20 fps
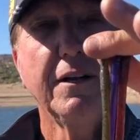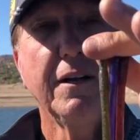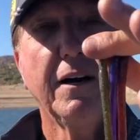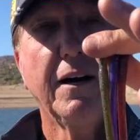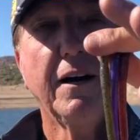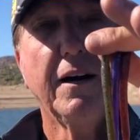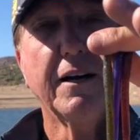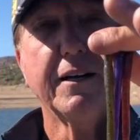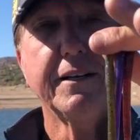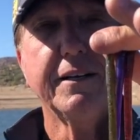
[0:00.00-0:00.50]

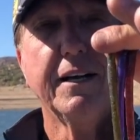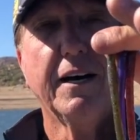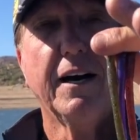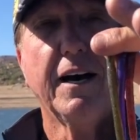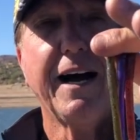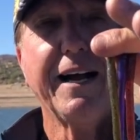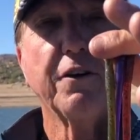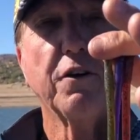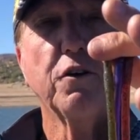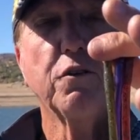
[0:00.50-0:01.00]
on
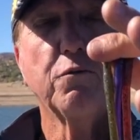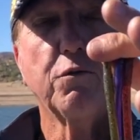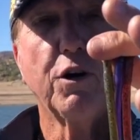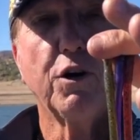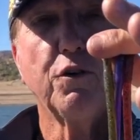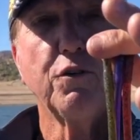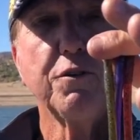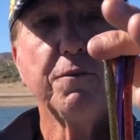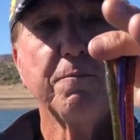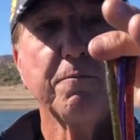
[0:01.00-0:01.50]
Idaho
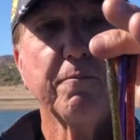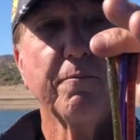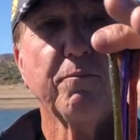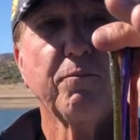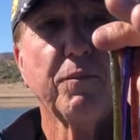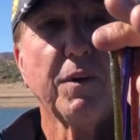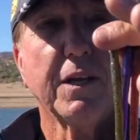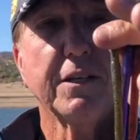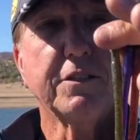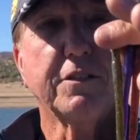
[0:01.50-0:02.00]
Road.
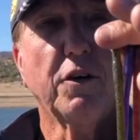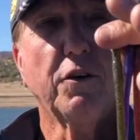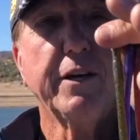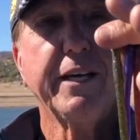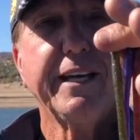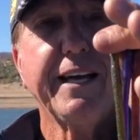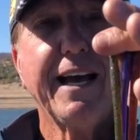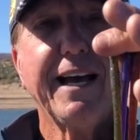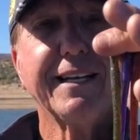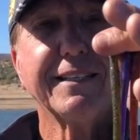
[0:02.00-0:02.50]
So
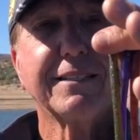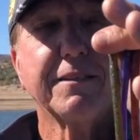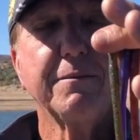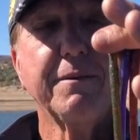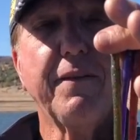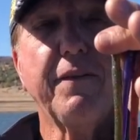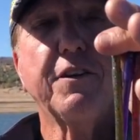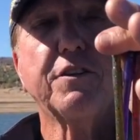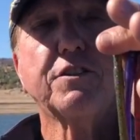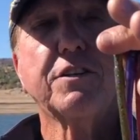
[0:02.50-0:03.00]
he has them,
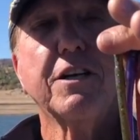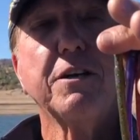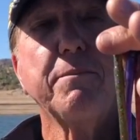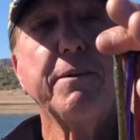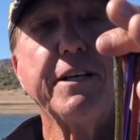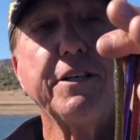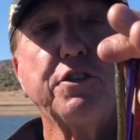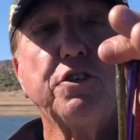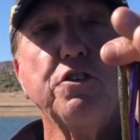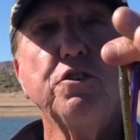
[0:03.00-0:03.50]
and there's going to
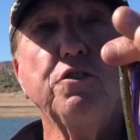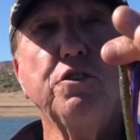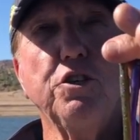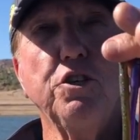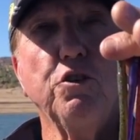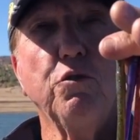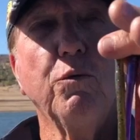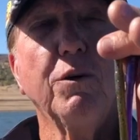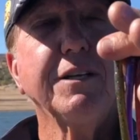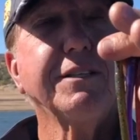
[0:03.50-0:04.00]
be 2
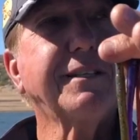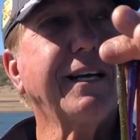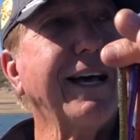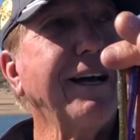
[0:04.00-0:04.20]
new ones. I